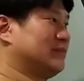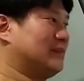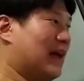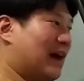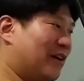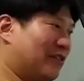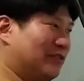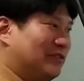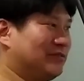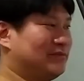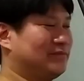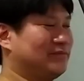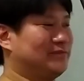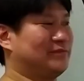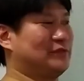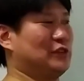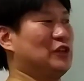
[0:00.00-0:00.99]
Now,
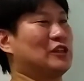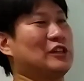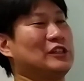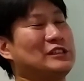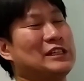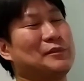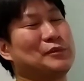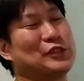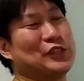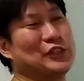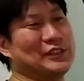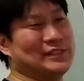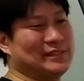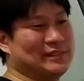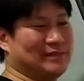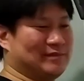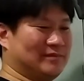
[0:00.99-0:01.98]
fuel
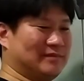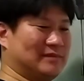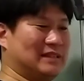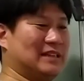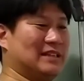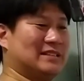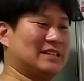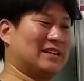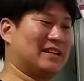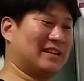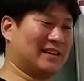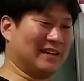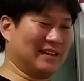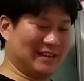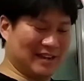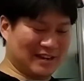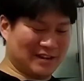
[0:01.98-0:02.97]
consumption. This is
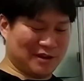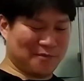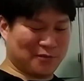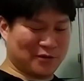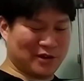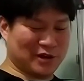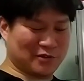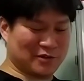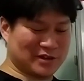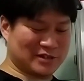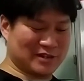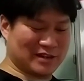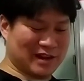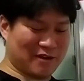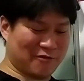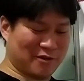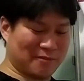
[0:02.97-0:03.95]
uh, another important question
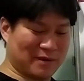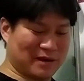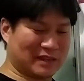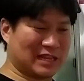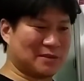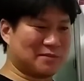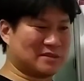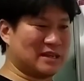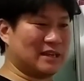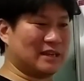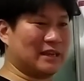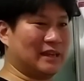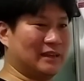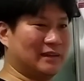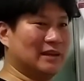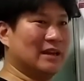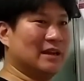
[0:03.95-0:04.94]
that everybody keeps
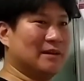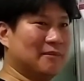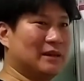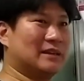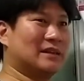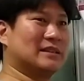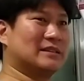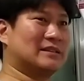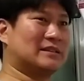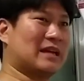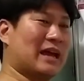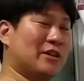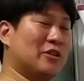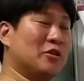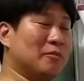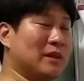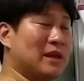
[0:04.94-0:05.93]
thinking because
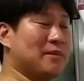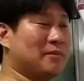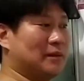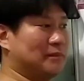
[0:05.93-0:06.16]
I don't blame